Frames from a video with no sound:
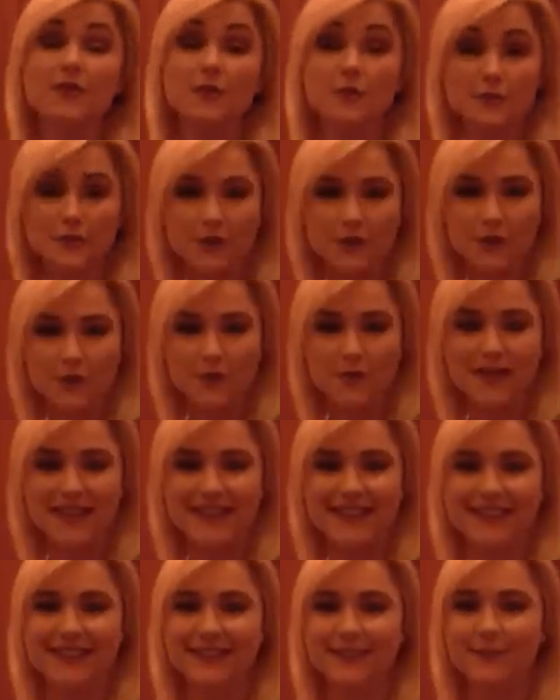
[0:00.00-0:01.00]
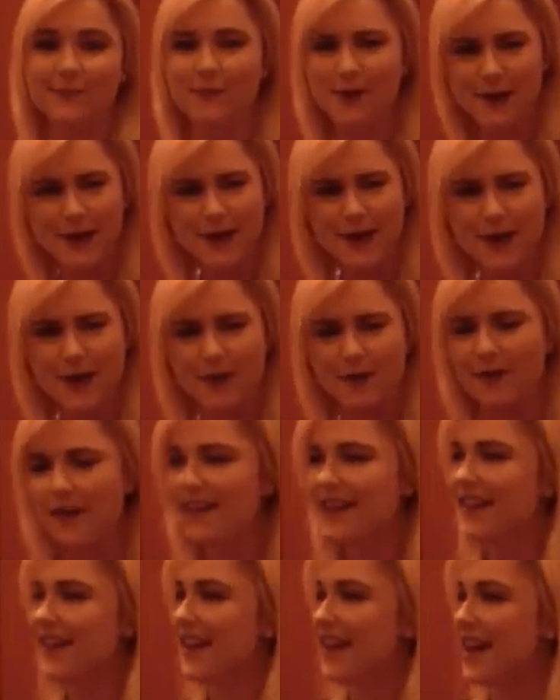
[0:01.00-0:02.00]
YouTube is video,
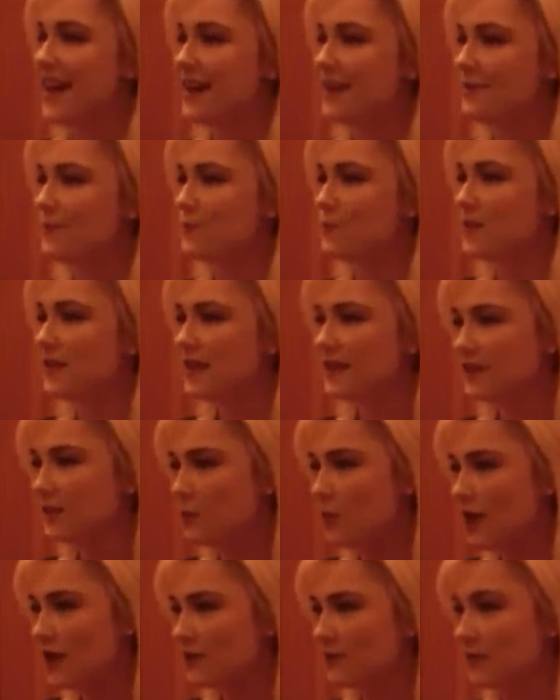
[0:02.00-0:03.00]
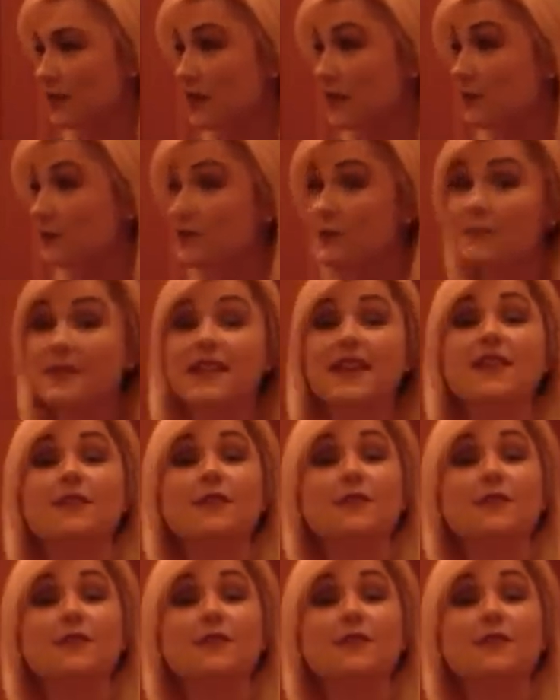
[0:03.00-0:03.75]
and we like to watch video to be